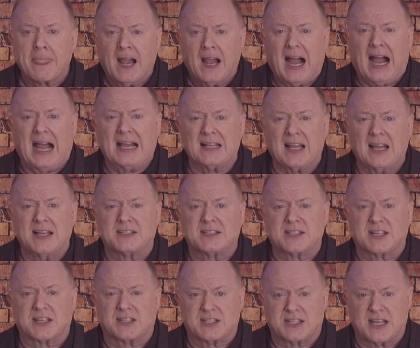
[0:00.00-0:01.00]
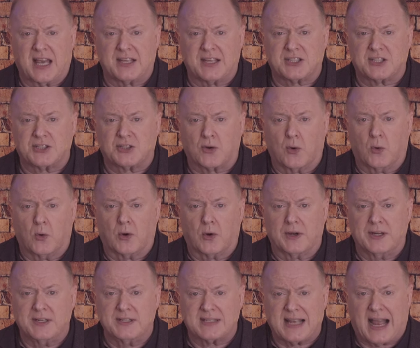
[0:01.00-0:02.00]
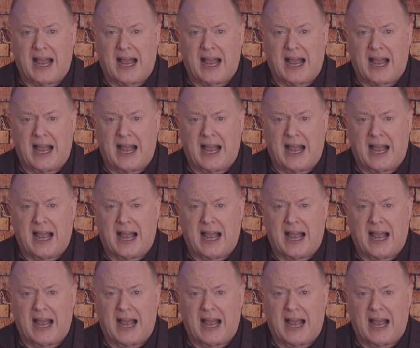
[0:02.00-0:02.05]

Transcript: highlight success stories,